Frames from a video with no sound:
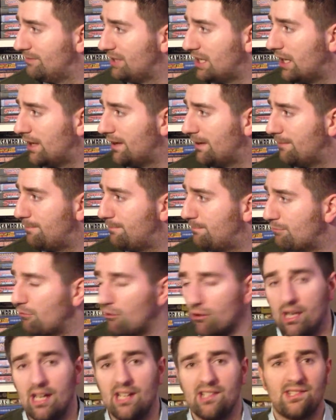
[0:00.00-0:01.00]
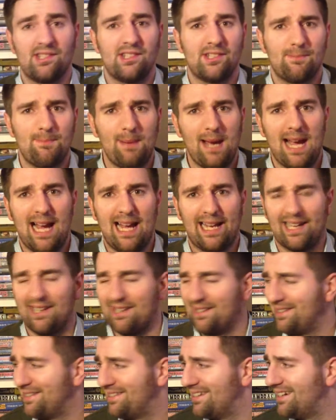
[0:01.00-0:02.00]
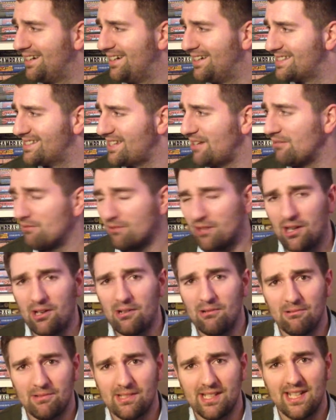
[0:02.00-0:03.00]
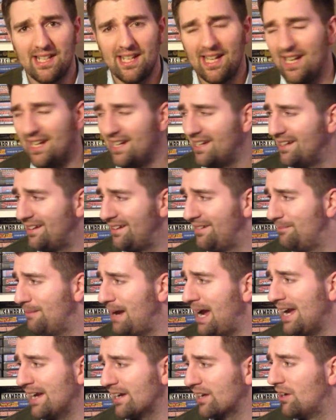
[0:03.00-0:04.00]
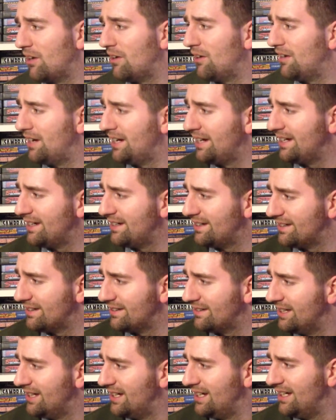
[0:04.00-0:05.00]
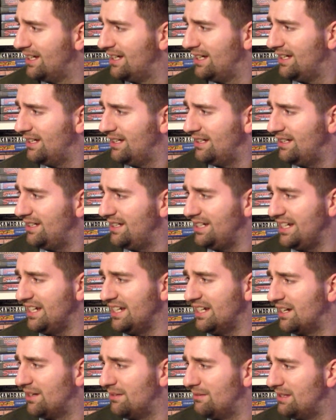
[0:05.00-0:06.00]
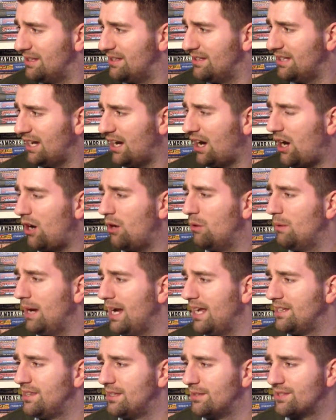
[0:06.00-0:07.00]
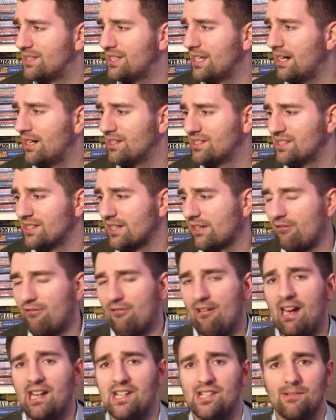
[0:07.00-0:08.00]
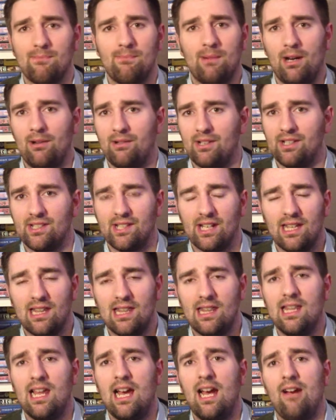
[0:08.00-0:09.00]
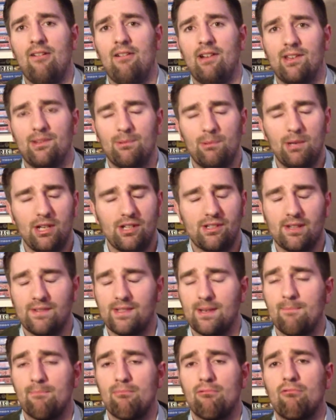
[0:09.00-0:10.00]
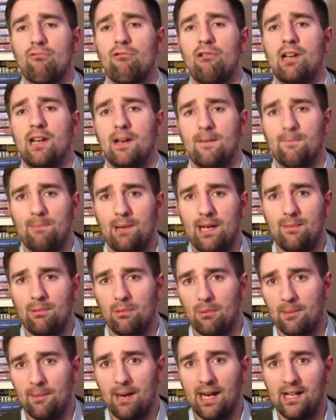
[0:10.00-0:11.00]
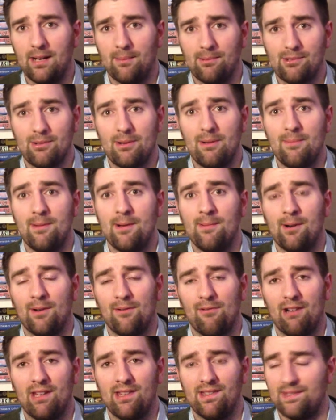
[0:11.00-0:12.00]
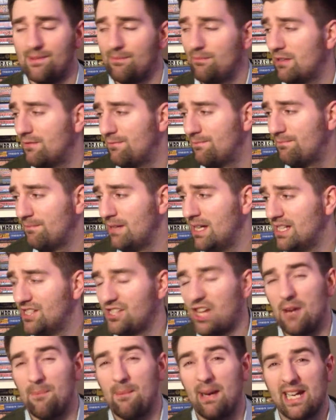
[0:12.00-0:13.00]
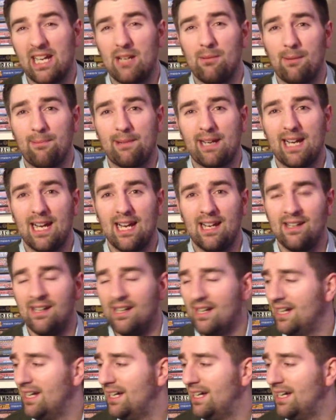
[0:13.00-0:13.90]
You know, Brock Lesnar's back, and Stone Cold's in it, and Mankind, and you know, whole end of stars. And the creation mode is hilarious. We used to have some brilliant people we made up between me and my friends, and we've started making them up again.